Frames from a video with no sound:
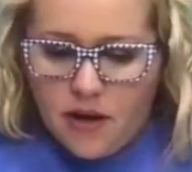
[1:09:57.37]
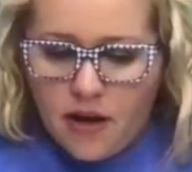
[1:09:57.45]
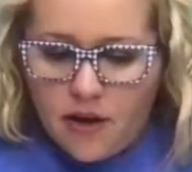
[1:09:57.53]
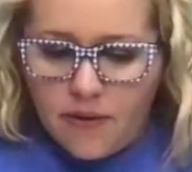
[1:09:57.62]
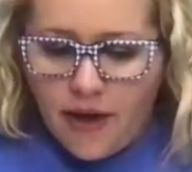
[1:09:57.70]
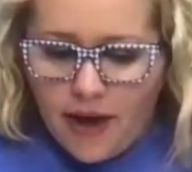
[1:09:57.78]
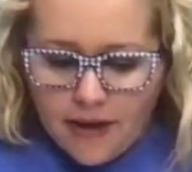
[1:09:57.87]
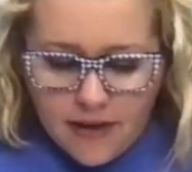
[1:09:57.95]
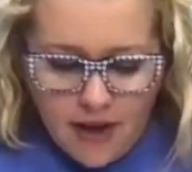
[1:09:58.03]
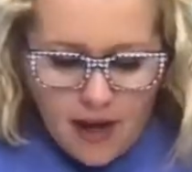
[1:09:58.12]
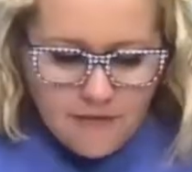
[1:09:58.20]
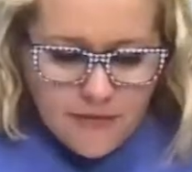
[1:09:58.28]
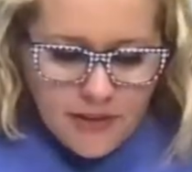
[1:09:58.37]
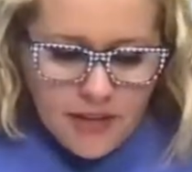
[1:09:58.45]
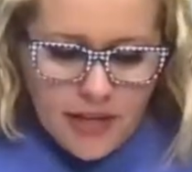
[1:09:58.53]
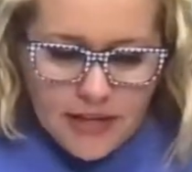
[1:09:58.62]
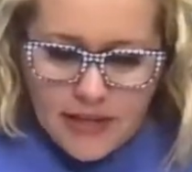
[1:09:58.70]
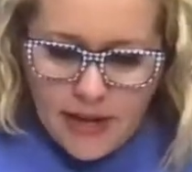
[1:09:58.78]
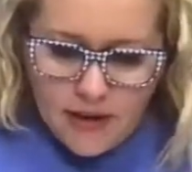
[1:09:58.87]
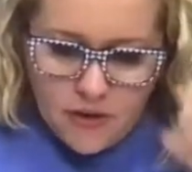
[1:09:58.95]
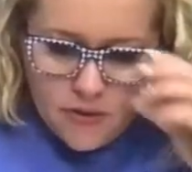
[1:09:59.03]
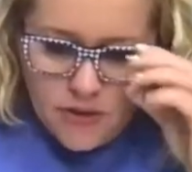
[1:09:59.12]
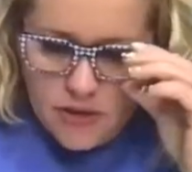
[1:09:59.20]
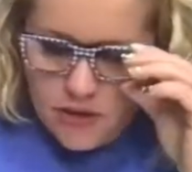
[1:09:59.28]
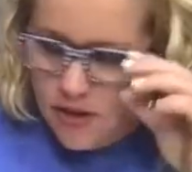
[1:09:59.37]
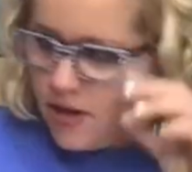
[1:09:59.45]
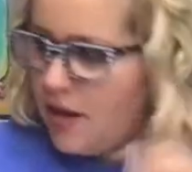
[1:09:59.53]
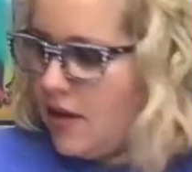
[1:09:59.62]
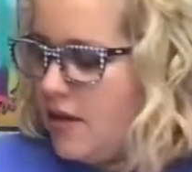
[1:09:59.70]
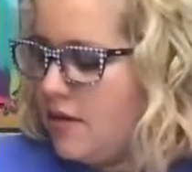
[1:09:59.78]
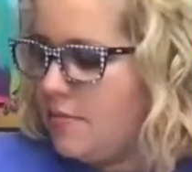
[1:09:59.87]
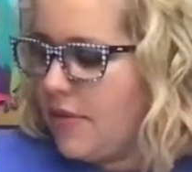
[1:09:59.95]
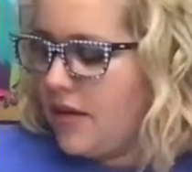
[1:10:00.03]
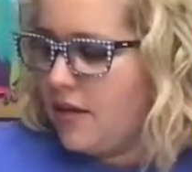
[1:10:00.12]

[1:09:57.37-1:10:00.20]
Okay, I feel like now um,